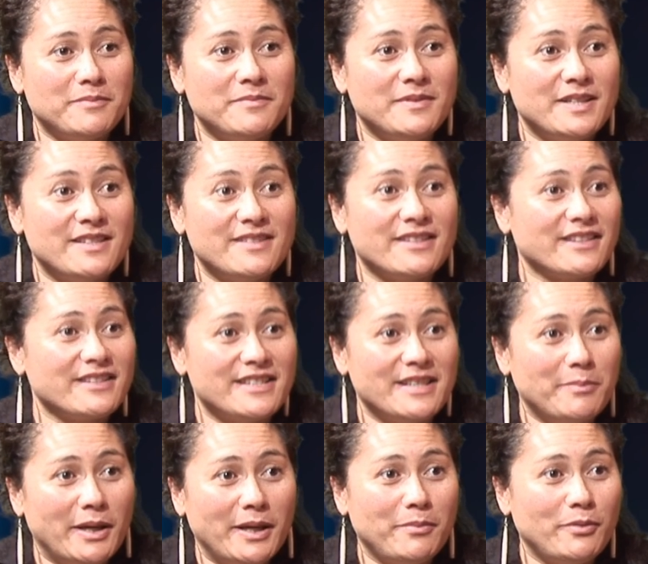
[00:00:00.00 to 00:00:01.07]
There's 60
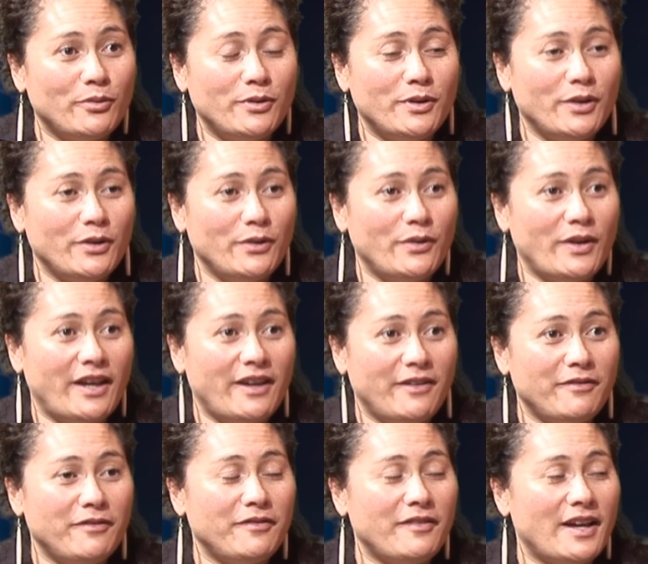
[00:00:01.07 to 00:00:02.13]
people who
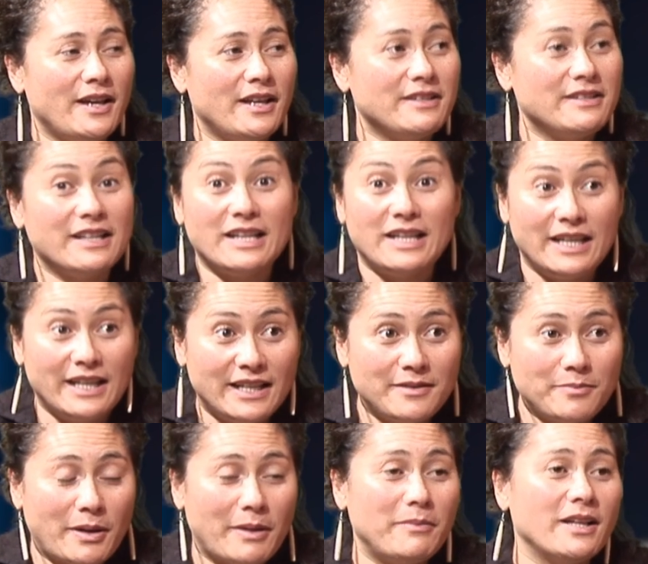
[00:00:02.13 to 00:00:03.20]
have declared
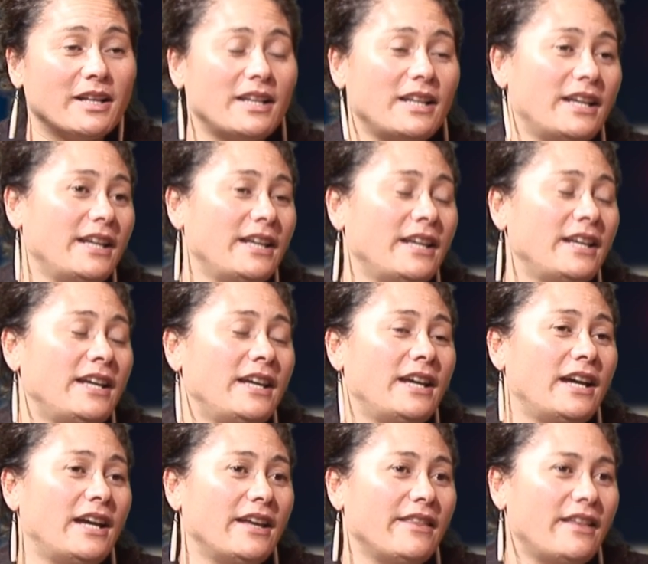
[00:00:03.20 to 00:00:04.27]
publicly
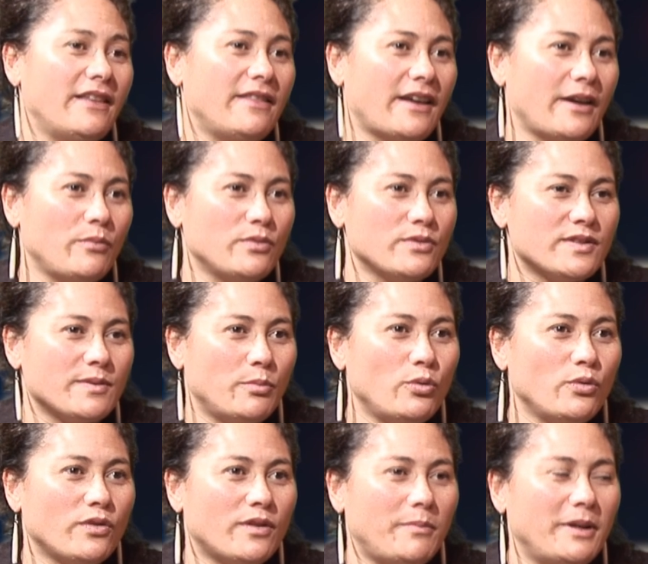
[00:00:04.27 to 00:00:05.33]
that they will
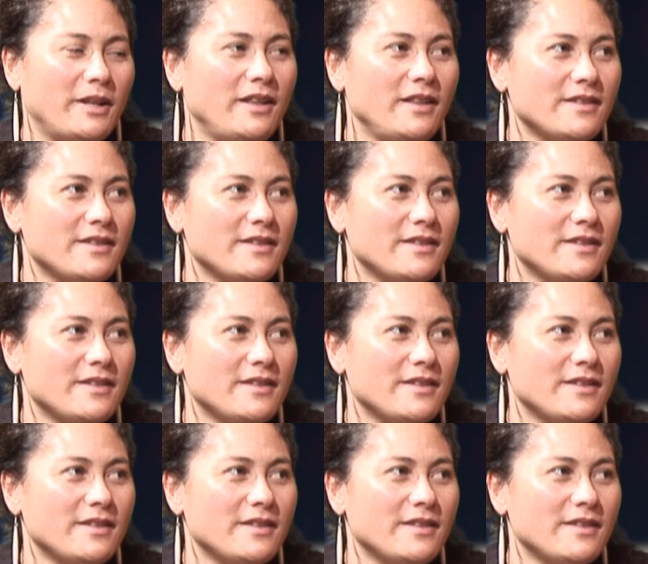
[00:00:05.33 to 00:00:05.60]
support the bill.